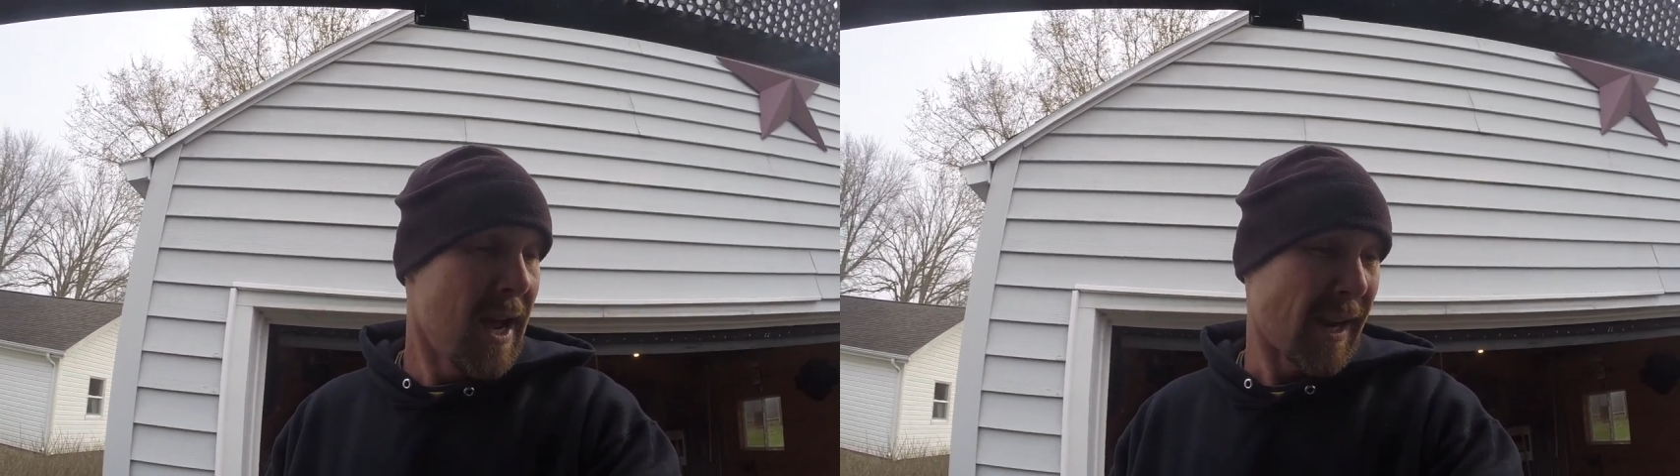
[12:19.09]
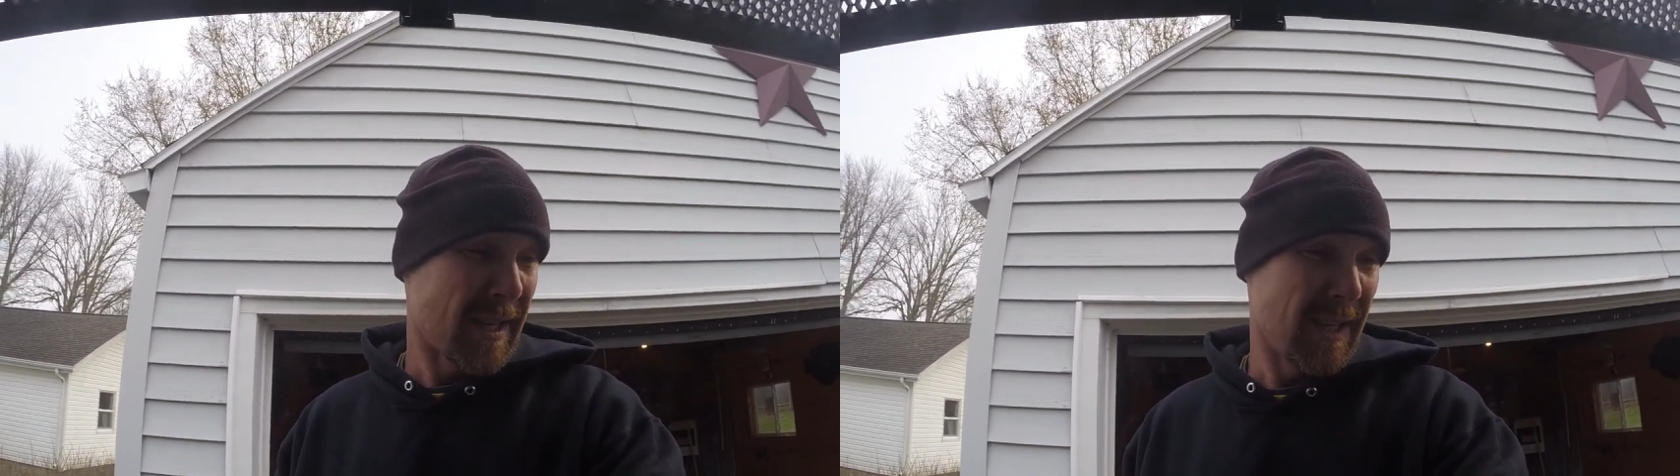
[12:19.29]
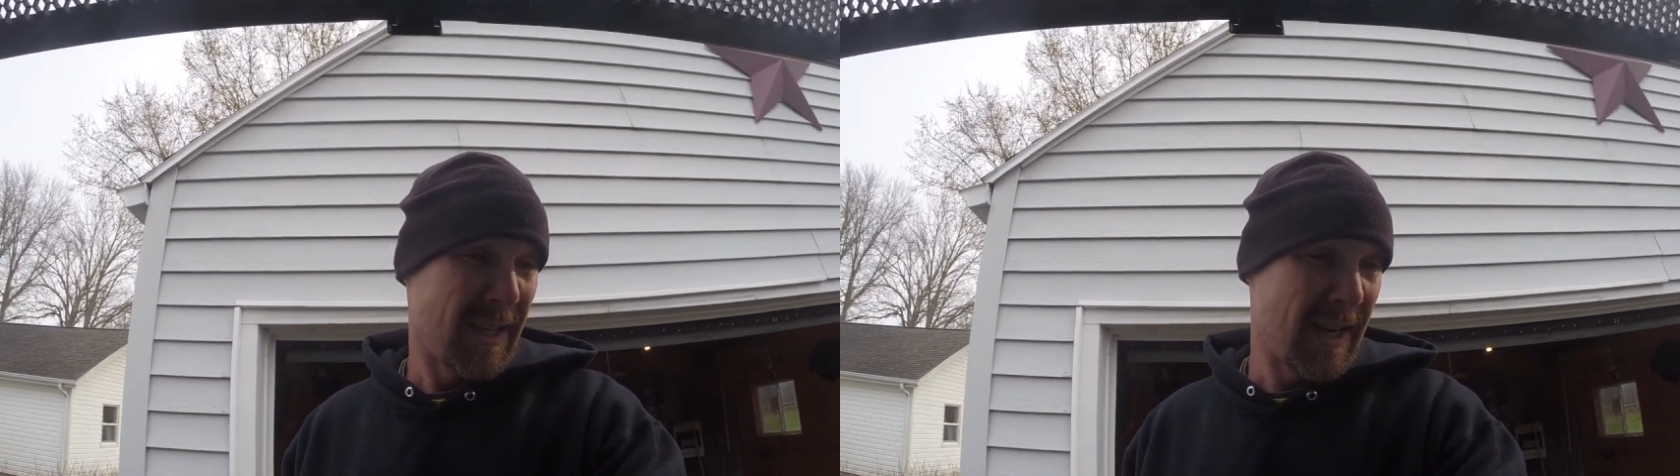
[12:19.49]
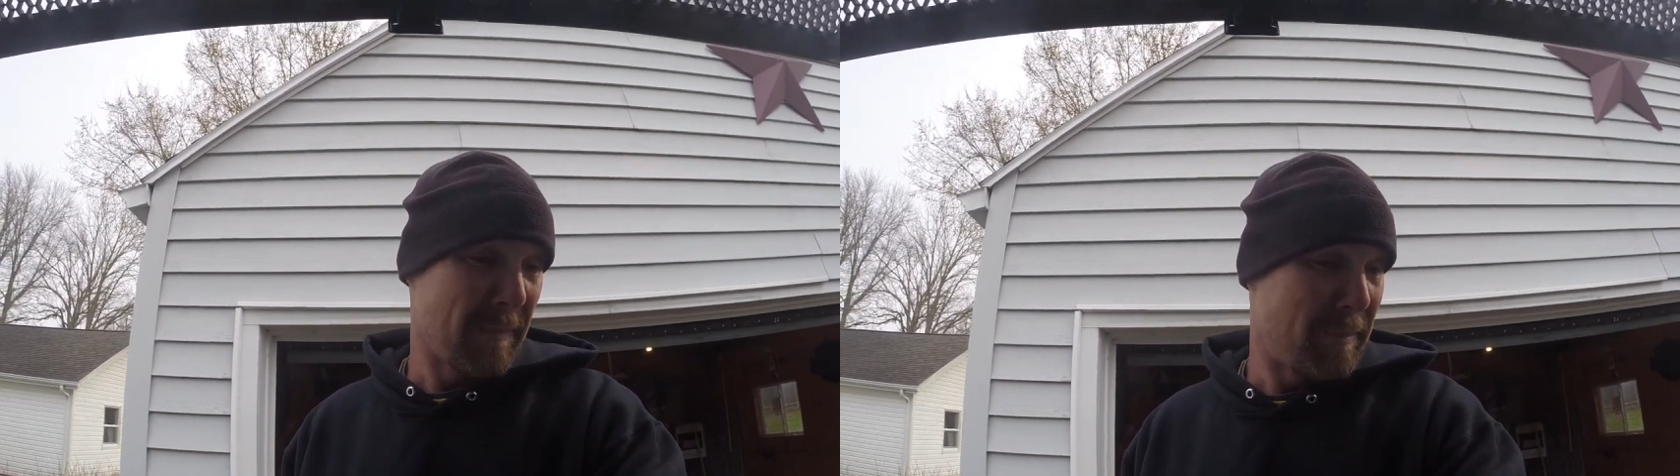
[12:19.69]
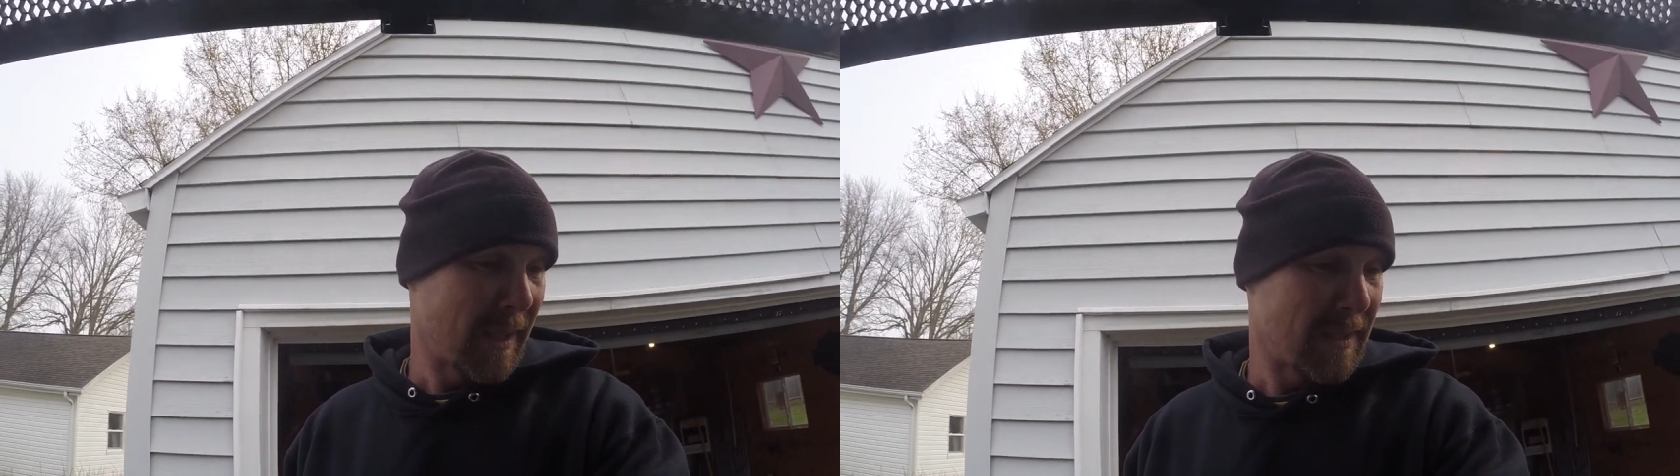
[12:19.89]
I can get
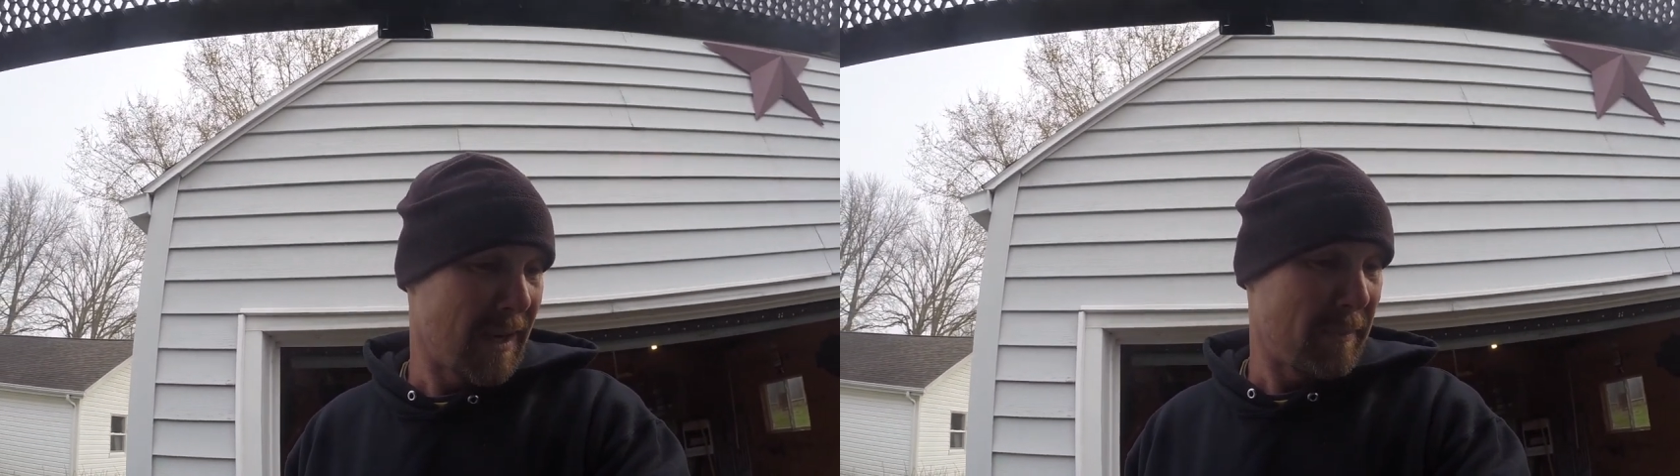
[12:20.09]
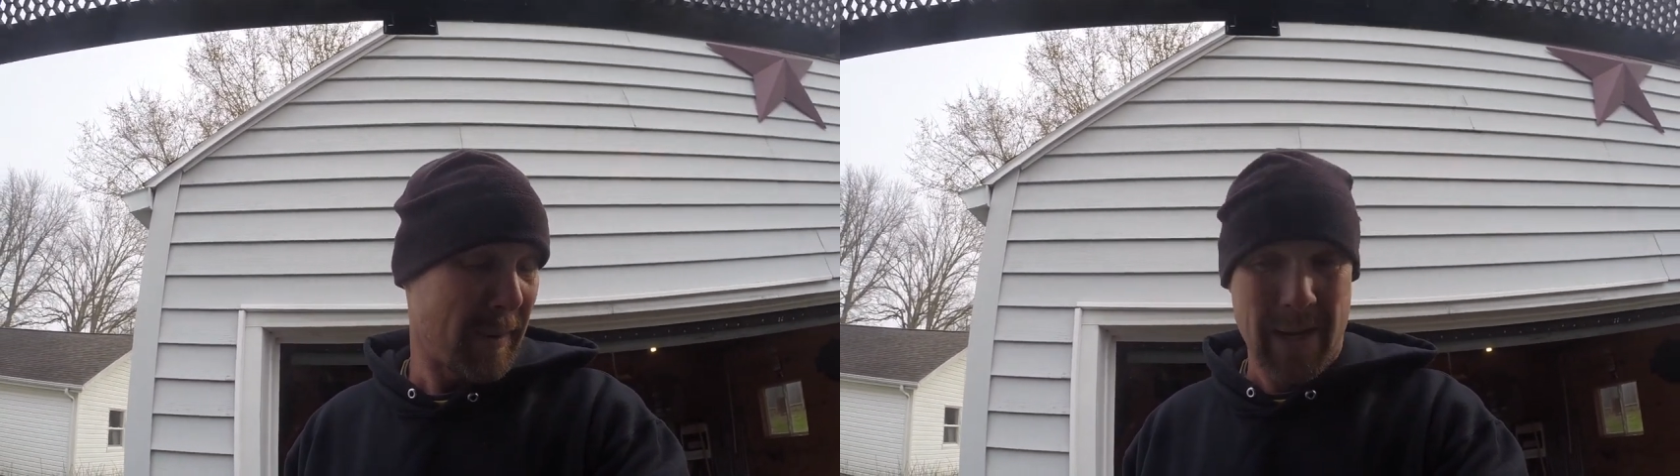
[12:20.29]
it picked up